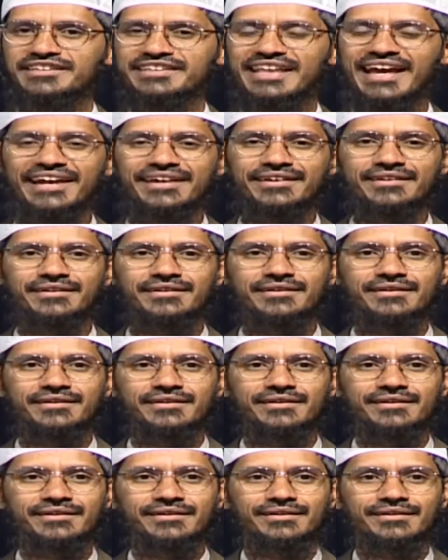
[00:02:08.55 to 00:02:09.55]

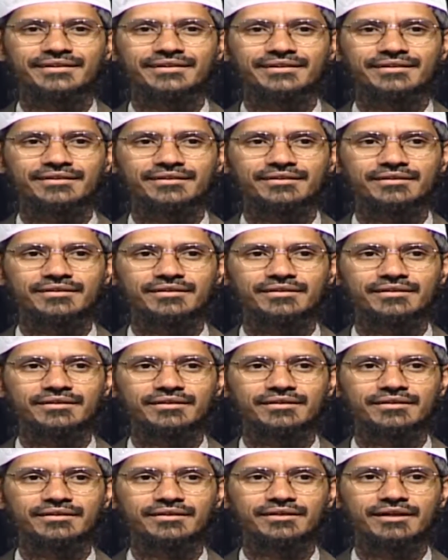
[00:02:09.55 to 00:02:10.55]
that
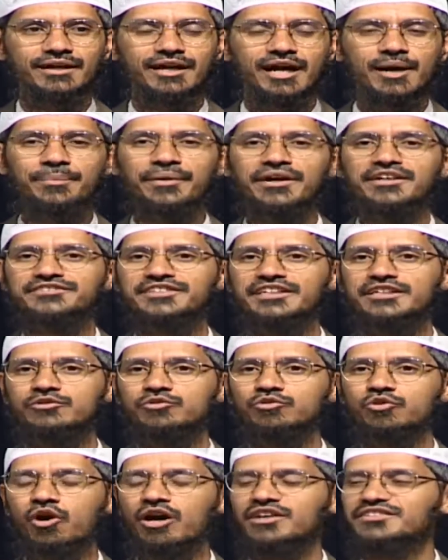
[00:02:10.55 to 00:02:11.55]
a person
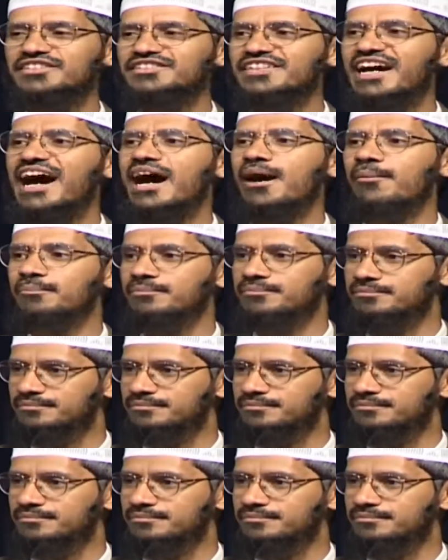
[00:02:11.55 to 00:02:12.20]
who causes harm.